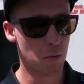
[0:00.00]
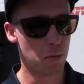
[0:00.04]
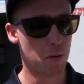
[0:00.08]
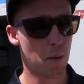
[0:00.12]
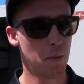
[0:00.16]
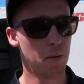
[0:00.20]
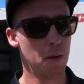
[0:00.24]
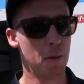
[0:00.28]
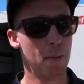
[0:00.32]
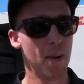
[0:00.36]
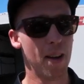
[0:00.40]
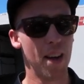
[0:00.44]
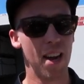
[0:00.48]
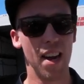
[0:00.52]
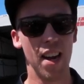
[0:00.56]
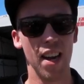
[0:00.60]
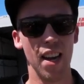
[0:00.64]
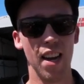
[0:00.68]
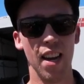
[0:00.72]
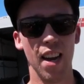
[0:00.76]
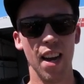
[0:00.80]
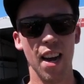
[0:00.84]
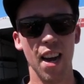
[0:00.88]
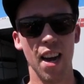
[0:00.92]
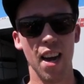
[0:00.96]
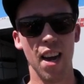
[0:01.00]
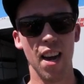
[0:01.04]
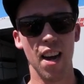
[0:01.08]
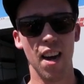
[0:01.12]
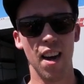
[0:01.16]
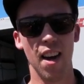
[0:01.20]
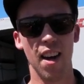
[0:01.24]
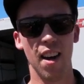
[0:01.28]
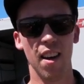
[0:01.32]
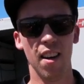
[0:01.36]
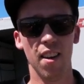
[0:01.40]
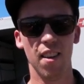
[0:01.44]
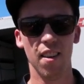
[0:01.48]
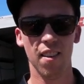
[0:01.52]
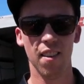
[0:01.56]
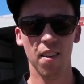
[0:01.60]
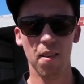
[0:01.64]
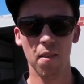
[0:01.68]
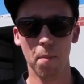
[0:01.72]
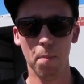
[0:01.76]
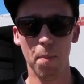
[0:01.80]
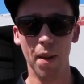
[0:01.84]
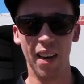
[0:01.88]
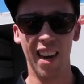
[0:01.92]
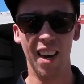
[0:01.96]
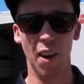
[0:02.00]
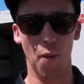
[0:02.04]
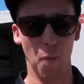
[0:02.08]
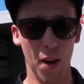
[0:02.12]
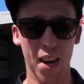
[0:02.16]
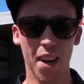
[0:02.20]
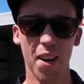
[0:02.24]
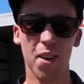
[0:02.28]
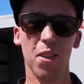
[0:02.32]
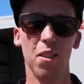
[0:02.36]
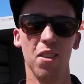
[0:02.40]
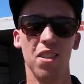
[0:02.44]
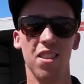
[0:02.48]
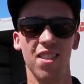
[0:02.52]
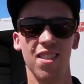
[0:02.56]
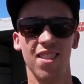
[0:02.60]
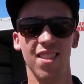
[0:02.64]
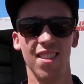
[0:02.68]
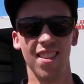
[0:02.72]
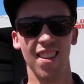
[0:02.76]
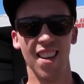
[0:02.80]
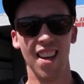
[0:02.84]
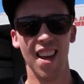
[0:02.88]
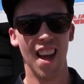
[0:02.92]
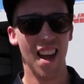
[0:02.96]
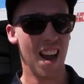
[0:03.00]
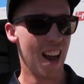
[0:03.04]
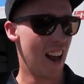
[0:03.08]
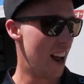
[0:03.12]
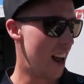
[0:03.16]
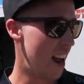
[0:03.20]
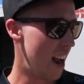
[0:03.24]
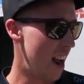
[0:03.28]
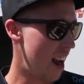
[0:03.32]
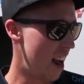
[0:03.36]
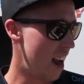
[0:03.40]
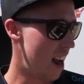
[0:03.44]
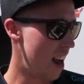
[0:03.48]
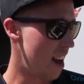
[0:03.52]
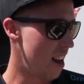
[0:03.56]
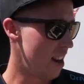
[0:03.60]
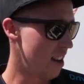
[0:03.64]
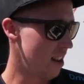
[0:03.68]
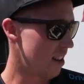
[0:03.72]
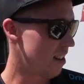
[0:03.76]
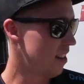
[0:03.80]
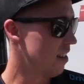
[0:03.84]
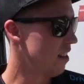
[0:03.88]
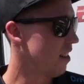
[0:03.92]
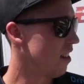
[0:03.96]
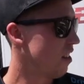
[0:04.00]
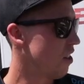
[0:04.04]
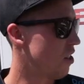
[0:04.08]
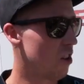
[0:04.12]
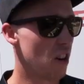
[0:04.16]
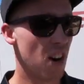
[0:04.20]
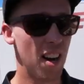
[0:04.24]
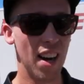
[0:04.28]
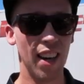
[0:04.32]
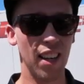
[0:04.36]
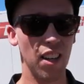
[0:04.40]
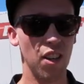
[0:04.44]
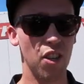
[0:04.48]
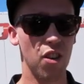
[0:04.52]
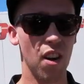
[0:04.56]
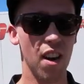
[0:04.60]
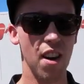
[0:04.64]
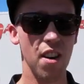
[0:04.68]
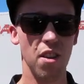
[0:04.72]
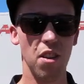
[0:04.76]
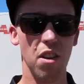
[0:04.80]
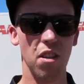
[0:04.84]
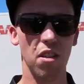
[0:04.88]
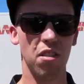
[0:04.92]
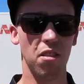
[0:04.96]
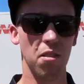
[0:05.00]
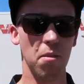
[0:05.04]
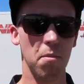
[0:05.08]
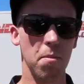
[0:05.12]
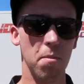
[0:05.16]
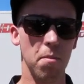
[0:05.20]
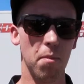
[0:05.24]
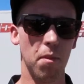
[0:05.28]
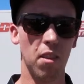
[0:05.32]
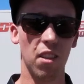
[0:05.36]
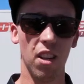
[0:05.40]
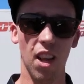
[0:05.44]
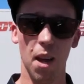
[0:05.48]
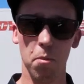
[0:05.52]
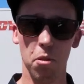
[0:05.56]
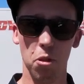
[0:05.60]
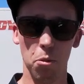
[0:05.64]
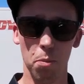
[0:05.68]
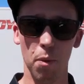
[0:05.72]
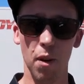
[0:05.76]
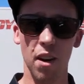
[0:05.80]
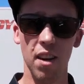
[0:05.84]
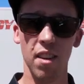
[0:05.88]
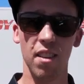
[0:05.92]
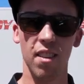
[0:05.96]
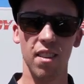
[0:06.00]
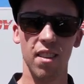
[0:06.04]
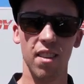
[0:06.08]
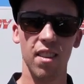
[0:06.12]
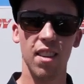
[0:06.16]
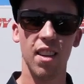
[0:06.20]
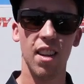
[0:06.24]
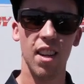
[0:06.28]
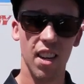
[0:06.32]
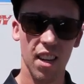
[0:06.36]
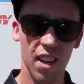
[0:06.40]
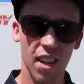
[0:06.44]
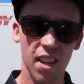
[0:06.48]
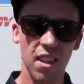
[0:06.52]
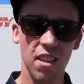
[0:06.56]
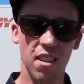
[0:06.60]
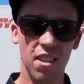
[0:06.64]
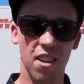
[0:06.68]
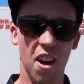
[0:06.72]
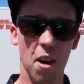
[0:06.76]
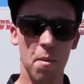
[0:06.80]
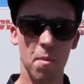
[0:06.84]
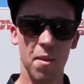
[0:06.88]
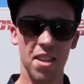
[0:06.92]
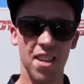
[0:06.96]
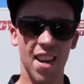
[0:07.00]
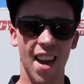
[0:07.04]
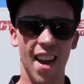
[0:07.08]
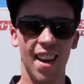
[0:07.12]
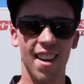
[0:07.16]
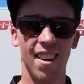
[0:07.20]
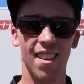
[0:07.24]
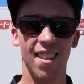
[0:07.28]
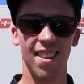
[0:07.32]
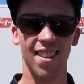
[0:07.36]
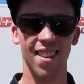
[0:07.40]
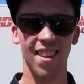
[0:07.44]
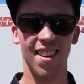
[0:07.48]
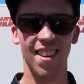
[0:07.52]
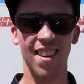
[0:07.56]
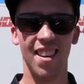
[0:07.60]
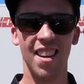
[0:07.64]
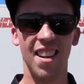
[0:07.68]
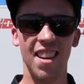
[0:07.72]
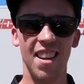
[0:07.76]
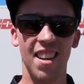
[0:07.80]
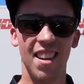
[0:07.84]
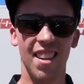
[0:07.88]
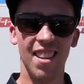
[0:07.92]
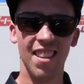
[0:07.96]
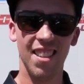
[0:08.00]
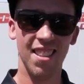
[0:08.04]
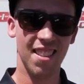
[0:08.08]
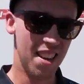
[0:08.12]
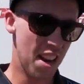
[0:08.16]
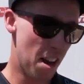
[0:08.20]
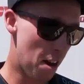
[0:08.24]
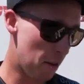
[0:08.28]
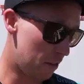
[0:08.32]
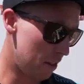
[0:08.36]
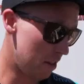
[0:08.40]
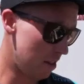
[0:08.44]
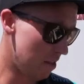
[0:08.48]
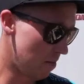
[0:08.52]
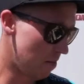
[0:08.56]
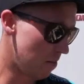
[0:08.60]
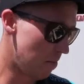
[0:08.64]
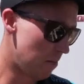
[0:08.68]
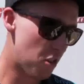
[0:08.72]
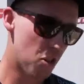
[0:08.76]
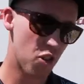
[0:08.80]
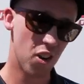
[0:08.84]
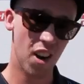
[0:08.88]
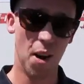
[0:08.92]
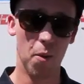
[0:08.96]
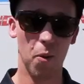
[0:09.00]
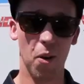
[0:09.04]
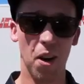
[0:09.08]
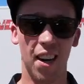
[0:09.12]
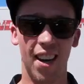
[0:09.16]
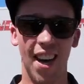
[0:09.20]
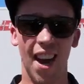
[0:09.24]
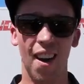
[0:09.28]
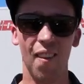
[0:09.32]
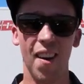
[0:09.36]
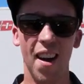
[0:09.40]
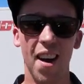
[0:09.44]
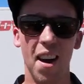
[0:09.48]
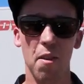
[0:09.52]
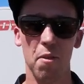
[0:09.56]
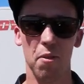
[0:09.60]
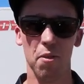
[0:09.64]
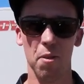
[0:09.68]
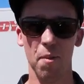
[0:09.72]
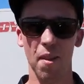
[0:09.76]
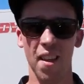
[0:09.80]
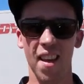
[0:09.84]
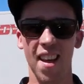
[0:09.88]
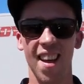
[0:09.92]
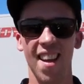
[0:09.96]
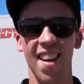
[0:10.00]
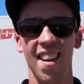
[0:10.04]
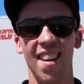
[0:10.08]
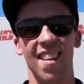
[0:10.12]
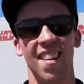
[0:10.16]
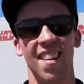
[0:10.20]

probably be bigger wheels and try and do some club sprint, time attack stuff and try and work our way up from there.